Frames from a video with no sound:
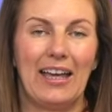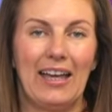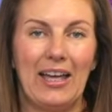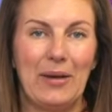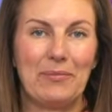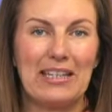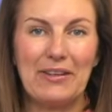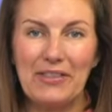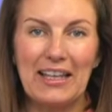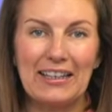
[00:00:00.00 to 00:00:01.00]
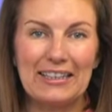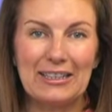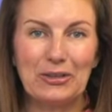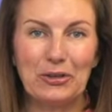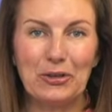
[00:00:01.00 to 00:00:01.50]
You're given that
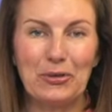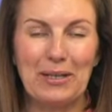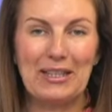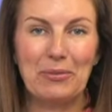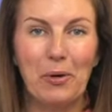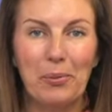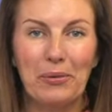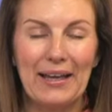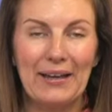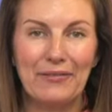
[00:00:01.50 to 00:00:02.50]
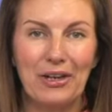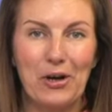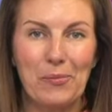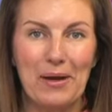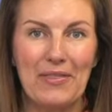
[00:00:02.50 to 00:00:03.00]
little nudge when to open that
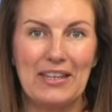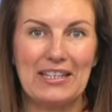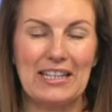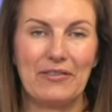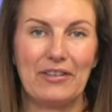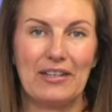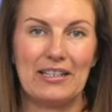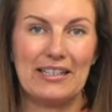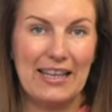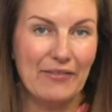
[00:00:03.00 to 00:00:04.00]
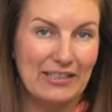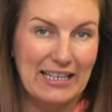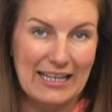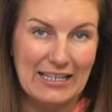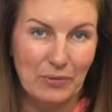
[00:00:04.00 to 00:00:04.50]
envelope, and then you're given 7
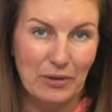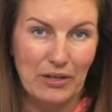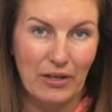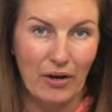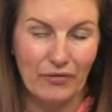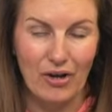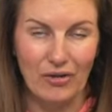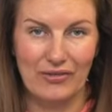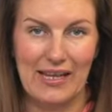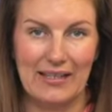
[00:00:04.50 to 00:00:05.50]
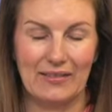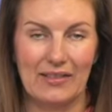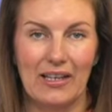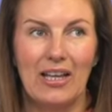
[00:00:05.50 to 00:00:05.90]
days worth of content.